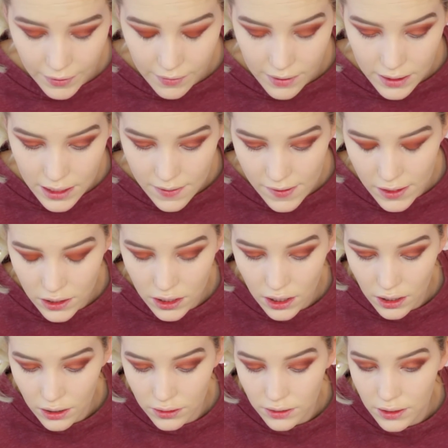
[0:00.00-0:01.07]
favorite TV
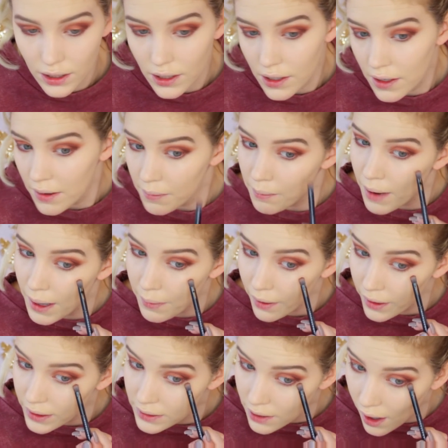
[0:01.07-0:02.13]
shows, my
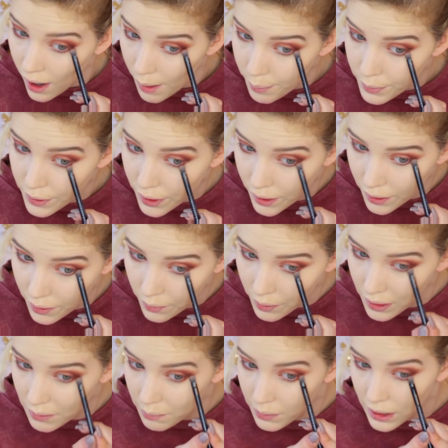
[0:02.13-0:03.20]
probably top 2
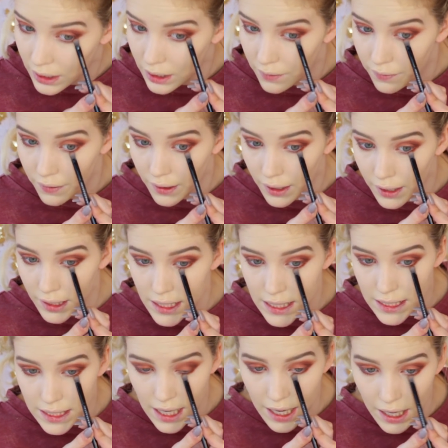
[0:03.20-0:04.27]
would be
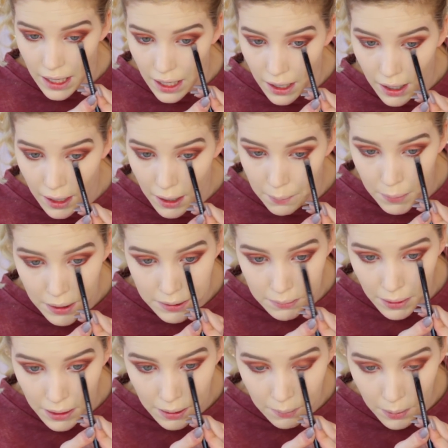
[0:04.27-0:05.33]
Friends, is
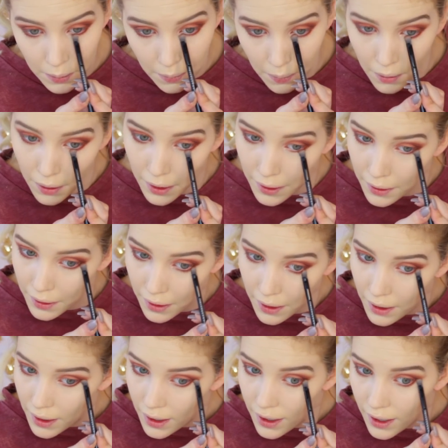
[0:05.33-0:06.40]
my number 1,
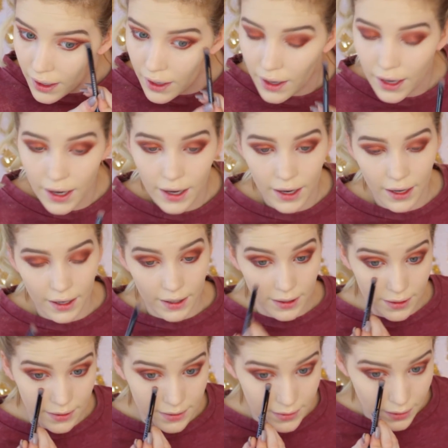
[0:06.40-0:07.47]

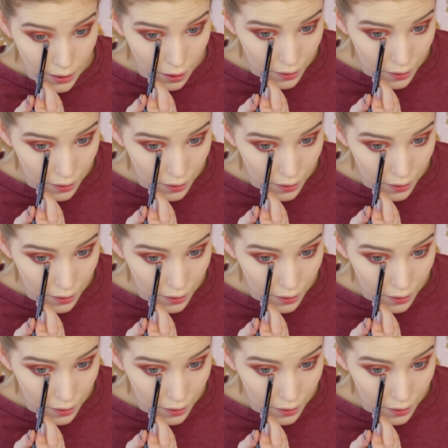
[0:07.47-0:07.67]
and